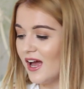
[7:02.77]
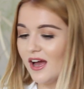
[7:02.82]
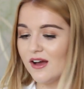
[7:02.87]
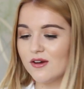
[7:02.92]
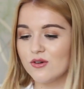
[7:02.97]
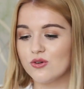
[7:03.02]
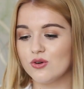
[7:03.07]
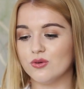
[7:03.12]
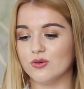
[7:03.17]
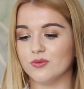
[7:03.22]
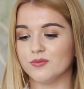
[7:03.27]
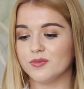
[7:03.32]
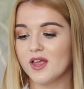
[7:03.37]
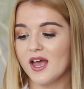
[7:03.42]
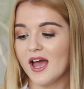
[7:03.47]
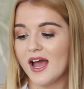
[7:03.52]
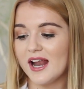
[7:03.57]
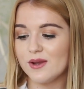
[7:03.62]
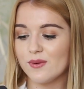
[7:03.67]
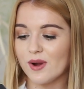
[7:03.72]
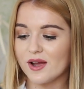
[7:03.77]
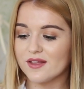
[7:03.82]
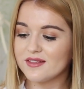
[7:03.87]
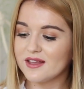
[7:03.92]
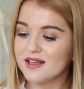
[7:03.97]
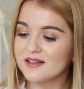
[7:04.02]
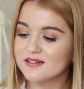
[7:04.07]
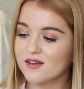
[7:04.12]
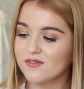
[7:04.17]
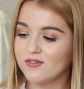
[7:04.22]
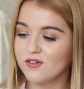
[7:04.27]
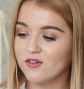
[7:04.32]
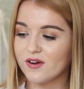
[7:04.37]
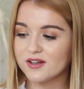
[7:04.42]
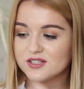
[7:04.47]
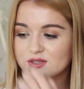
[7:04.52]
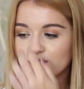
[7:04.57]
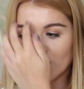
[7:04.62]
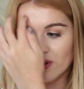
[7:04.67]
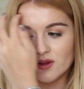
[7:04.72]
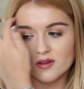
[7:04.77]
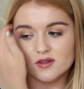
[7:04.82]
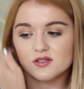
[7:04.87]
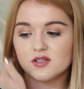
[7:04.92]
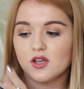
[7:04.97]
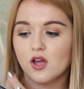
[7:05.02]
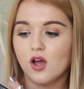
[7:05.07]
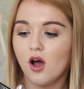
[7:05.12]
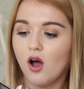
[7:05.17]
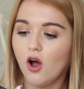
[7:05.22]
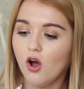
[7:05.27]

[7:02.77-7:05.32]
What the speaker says: How cool. Anyway, these are fluorescent ones.